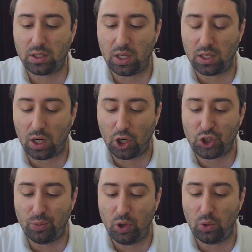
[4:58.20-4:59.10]
says
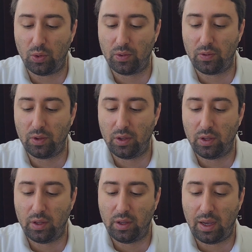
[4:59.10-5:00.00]
Asham who?
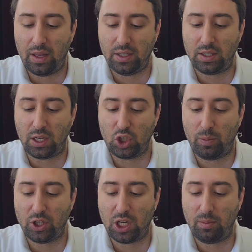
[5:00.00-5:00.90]
And then he says,
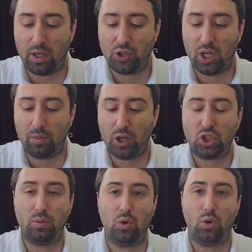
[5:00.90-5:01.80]
Asham Asham Asham.
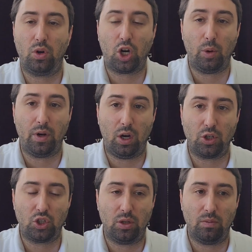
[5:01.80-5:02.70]
Asham who? Carbon
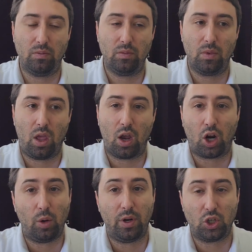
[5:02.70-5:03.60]
Asham.
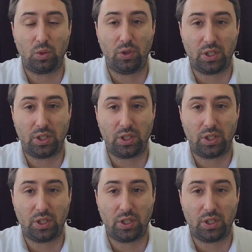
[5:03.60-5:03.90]
Carbon Asham